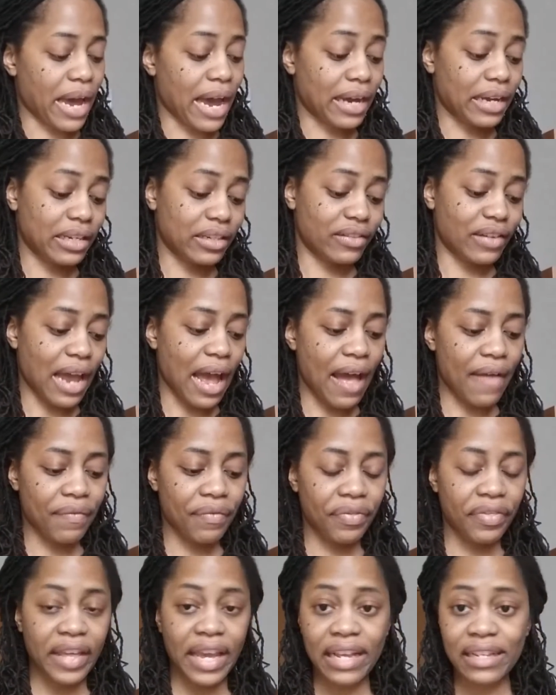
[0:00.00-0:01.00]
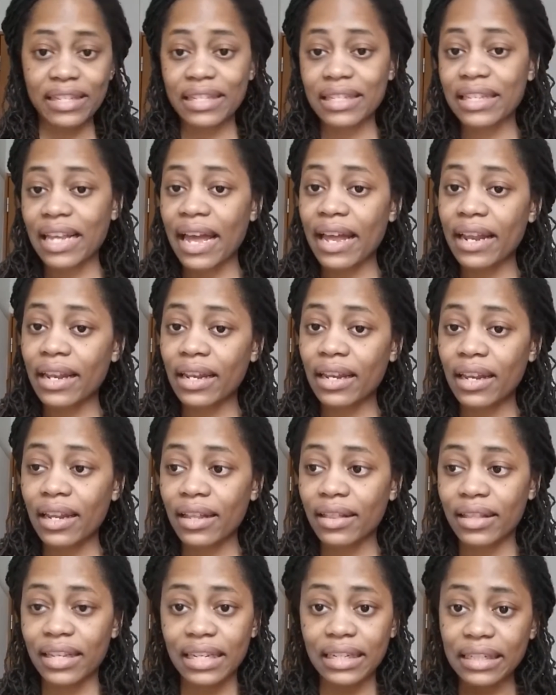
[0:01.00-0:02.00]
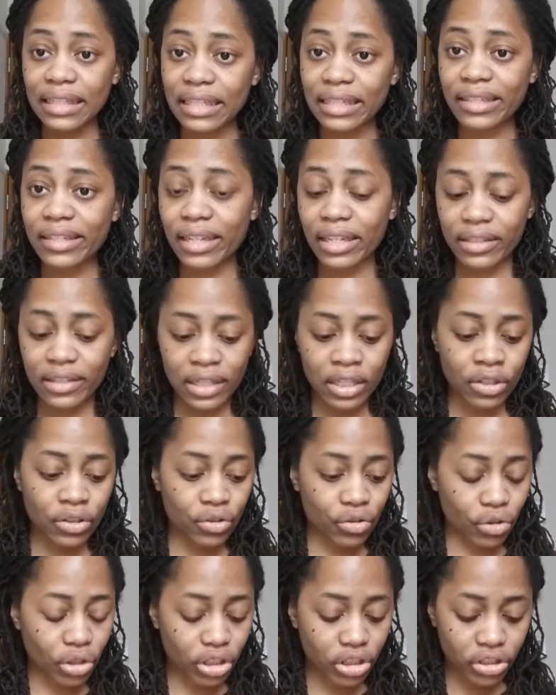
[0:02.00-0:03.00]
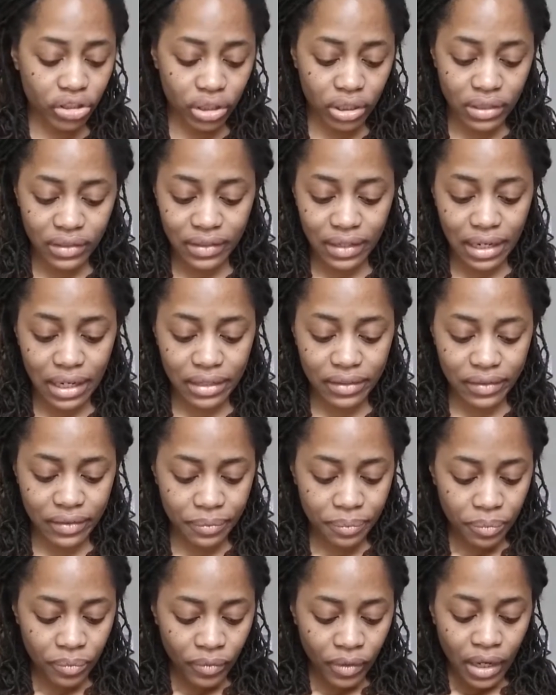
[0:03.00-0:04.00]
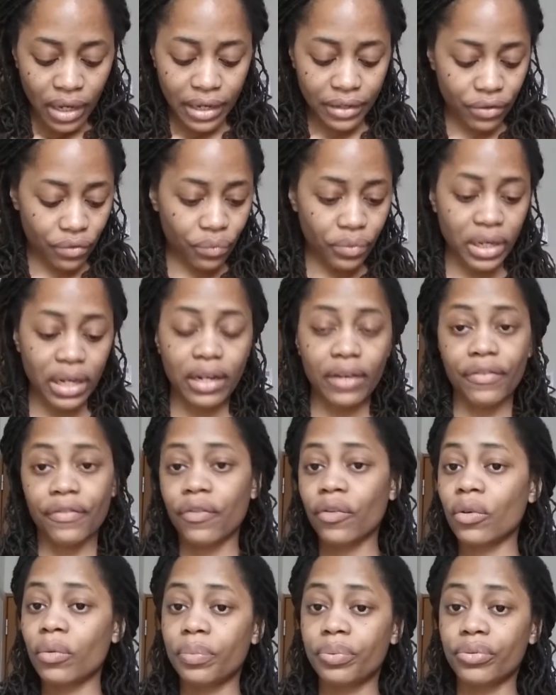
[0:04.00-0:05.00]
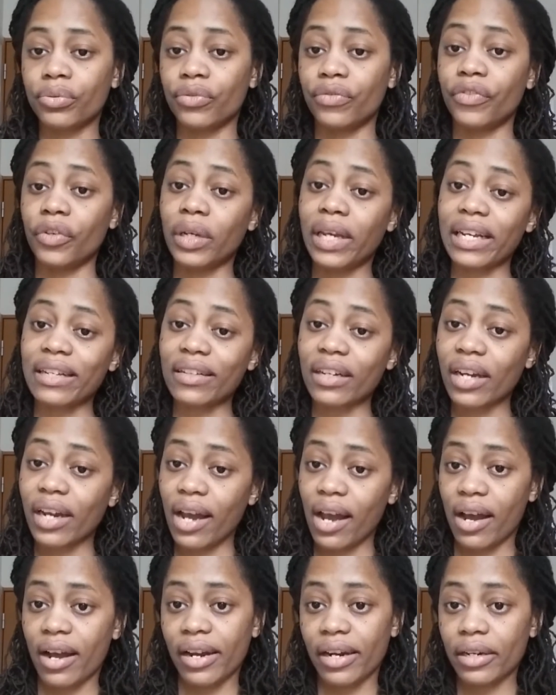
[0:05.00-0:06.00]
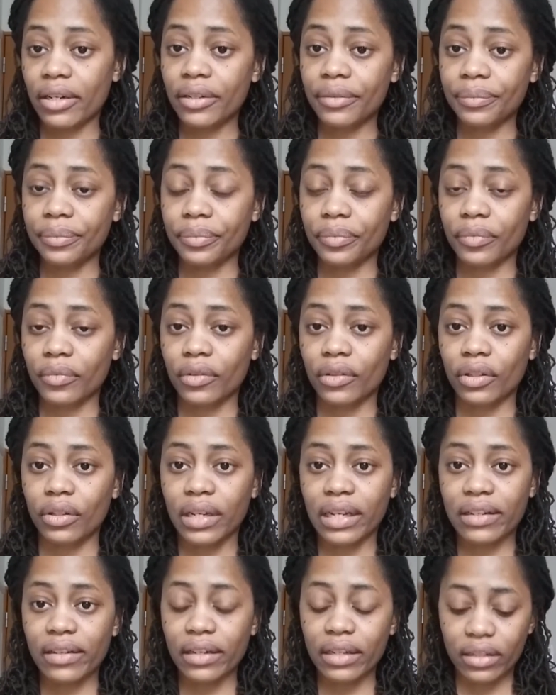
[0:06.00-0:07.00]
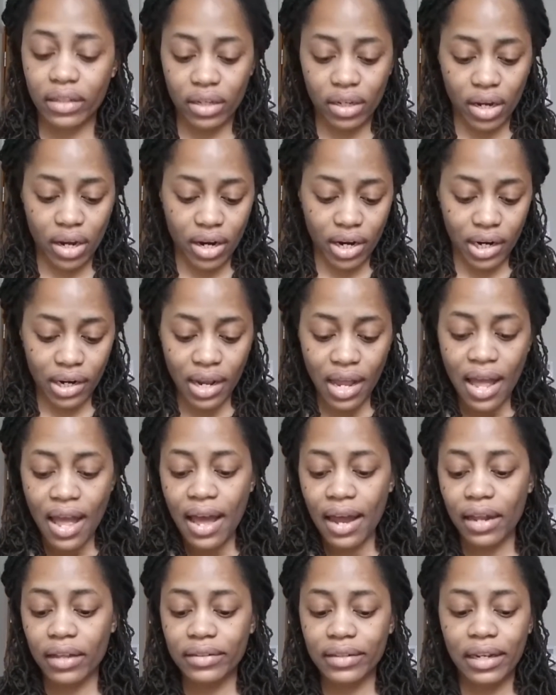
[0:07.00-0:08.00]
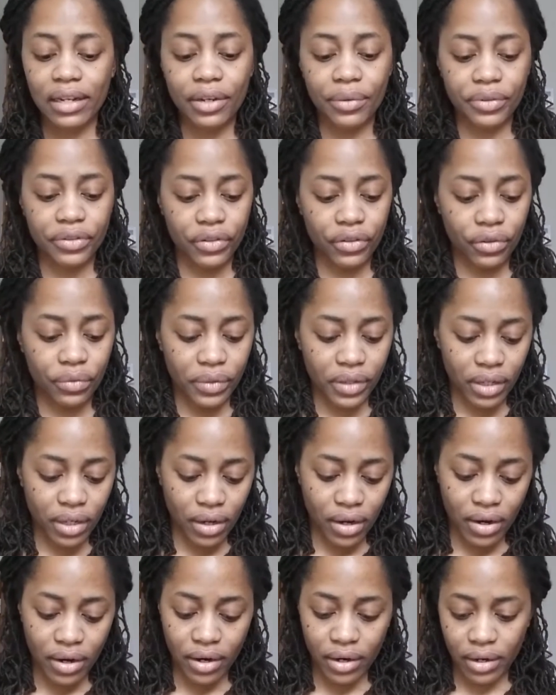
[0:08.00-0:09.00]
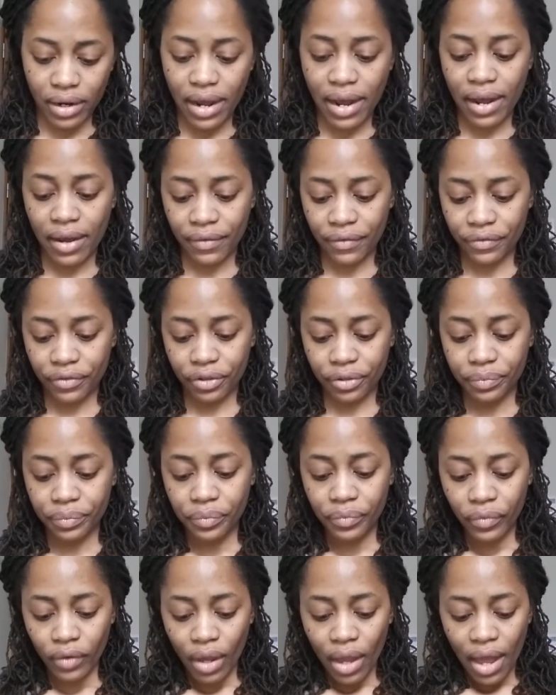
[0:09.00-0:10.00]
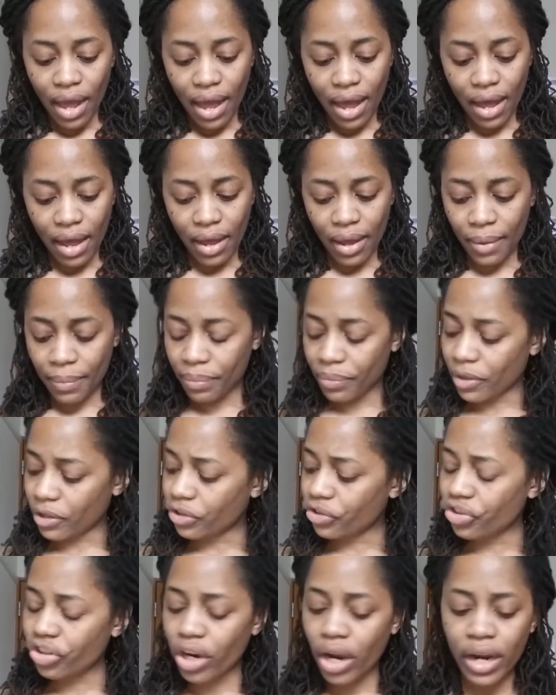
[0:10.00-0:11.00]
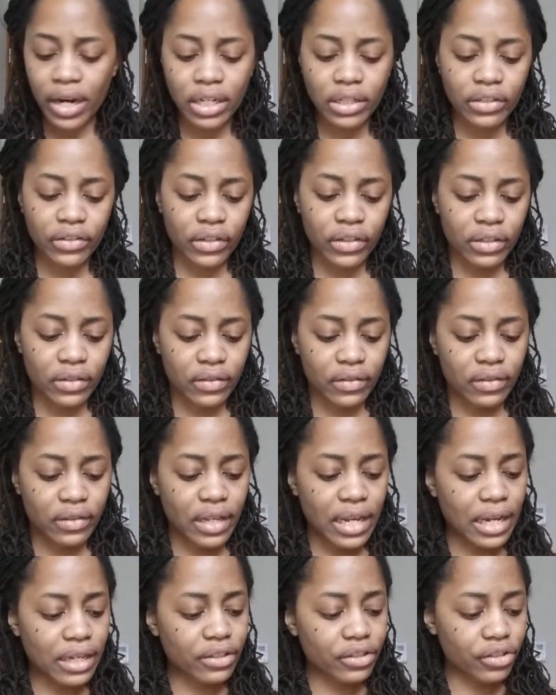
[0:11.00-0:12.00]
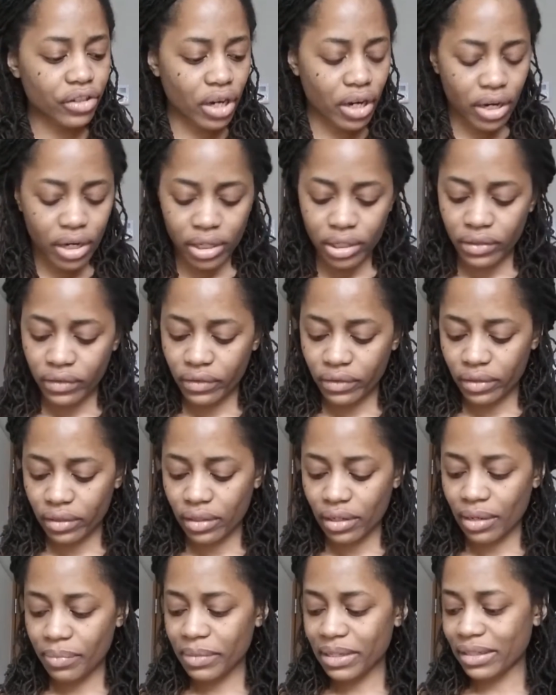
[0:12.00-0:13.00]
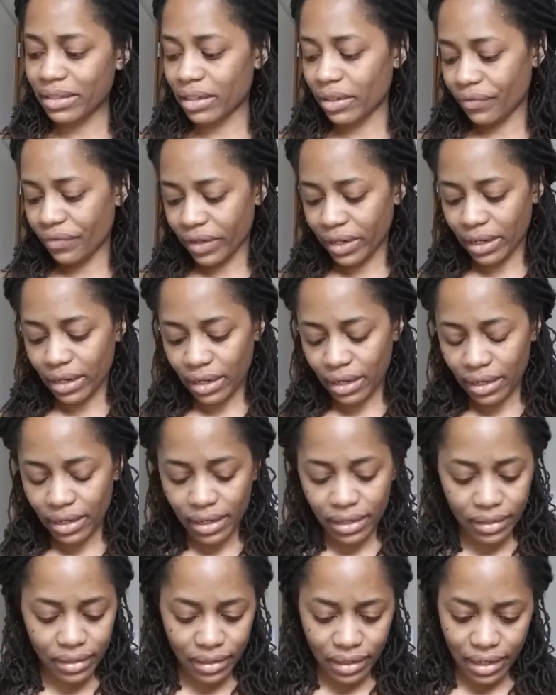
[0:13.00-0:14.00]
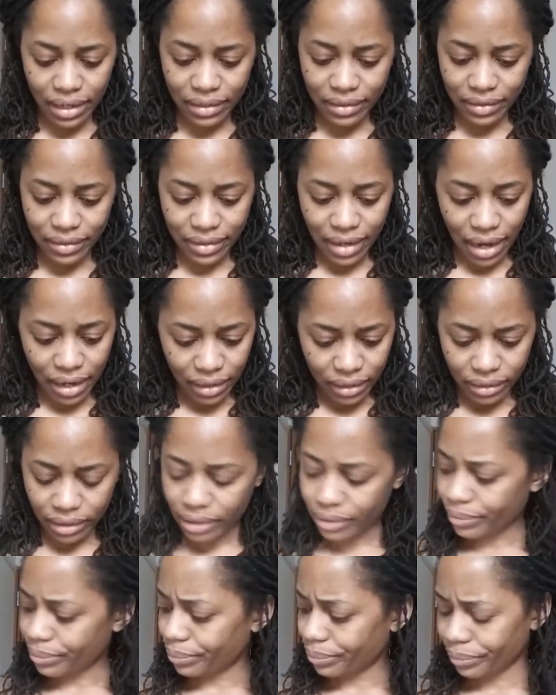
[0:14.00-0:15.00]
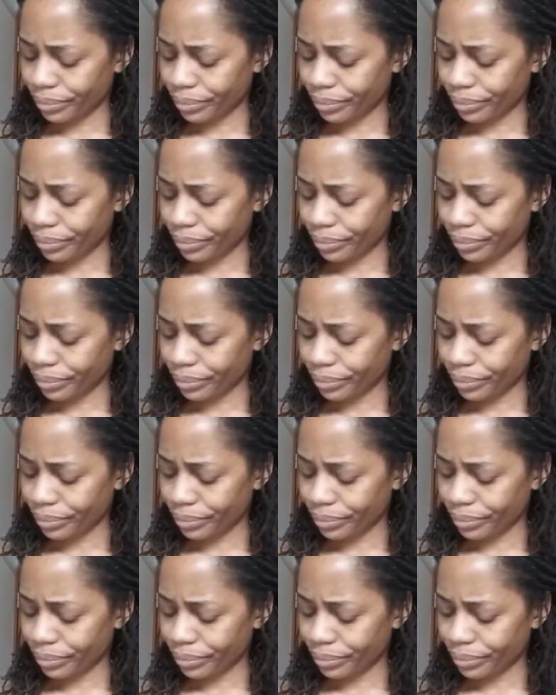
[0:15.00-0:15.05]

package, and they send the easiest instructions. It's really foolproof. You get a card, you get a little card, and I'll tell you what you do with the card after. The charges, they charge, let me see if I can get it exactly.